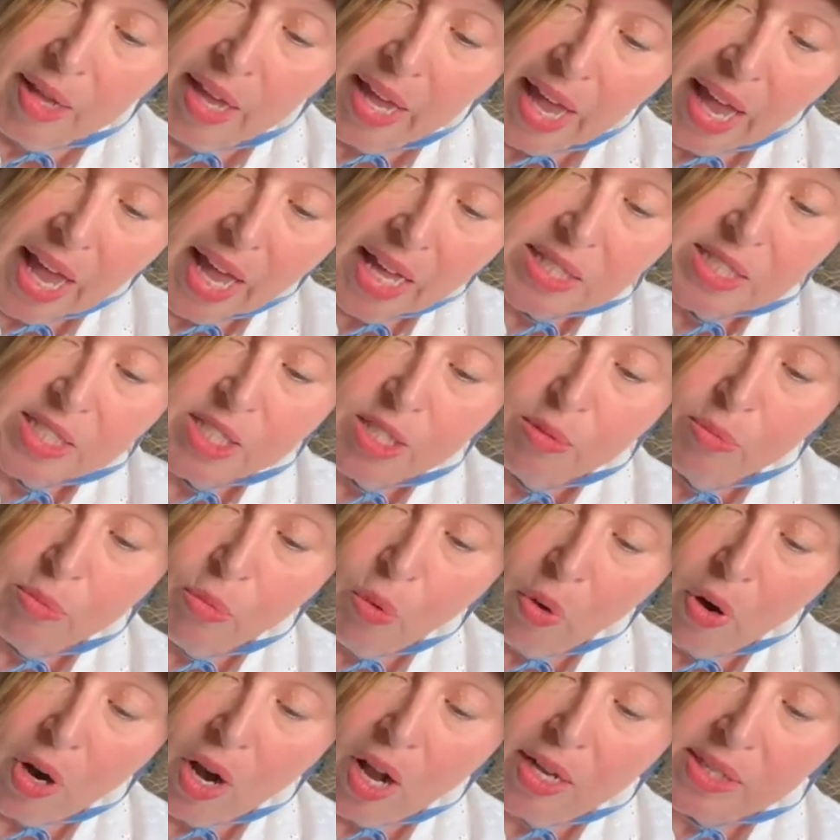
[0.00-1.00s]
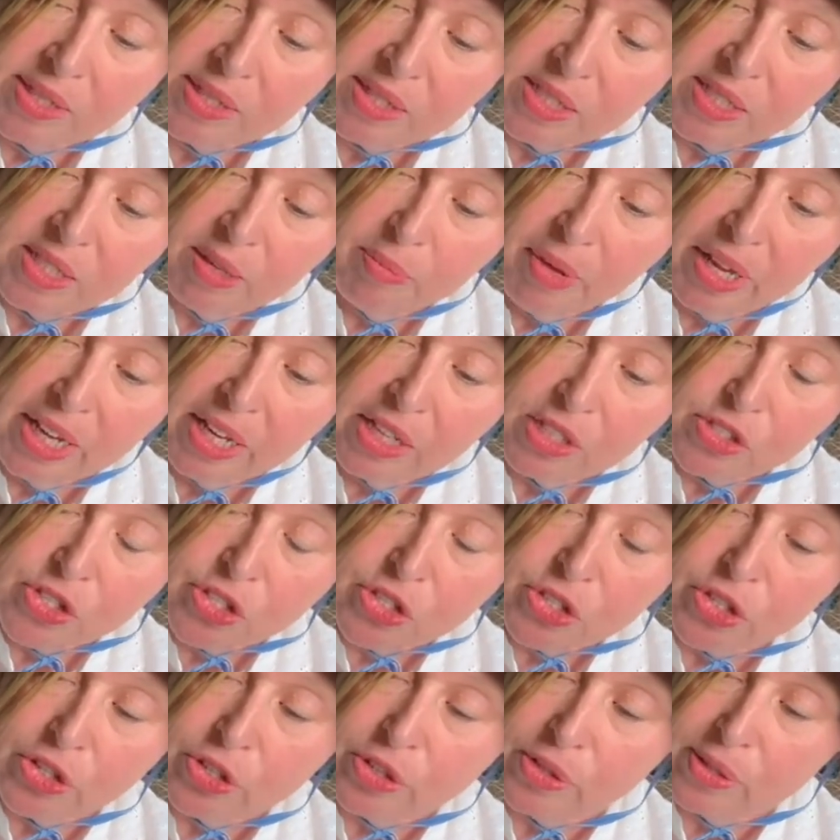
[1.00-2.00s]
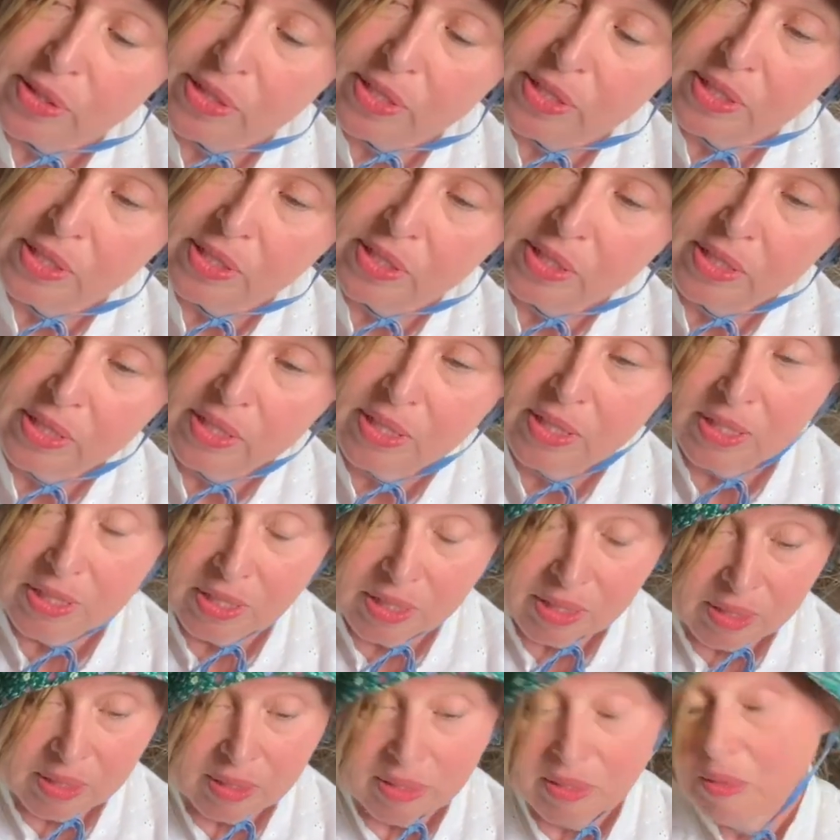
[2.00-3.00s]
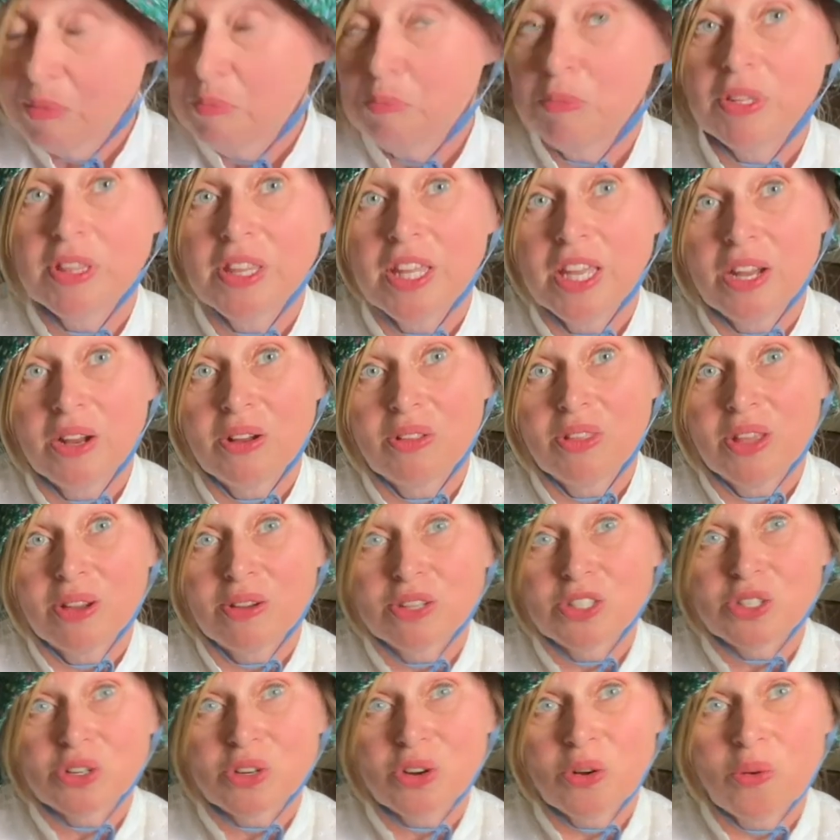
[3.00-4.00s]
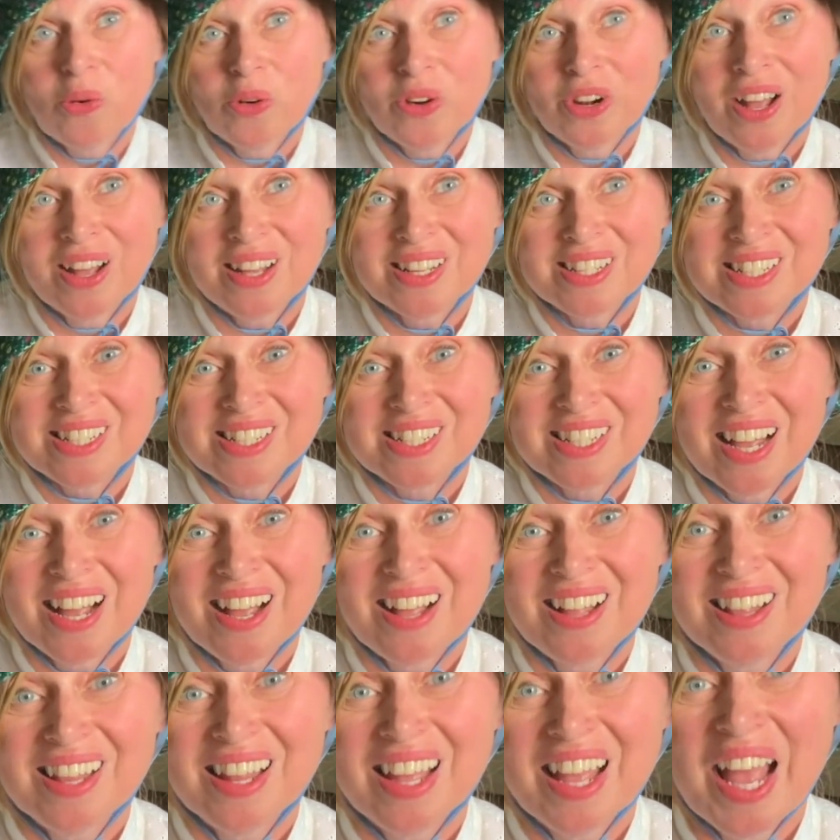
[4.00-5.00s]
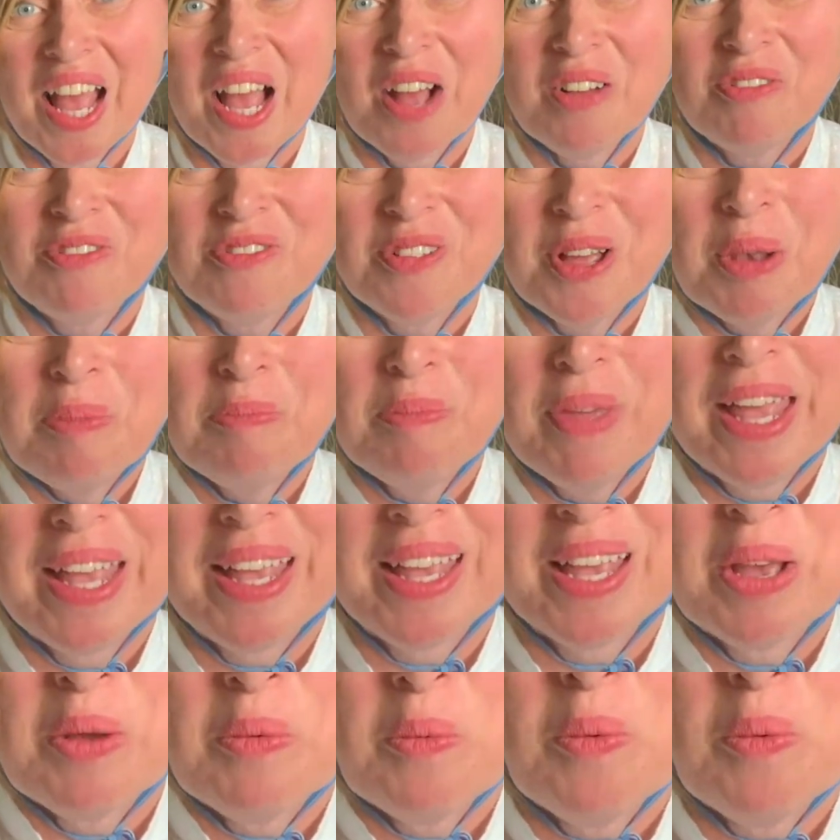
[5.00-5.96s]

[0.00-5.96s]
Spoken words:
add some more husk to make a skirt. But there's your corn husk doll. Have fun making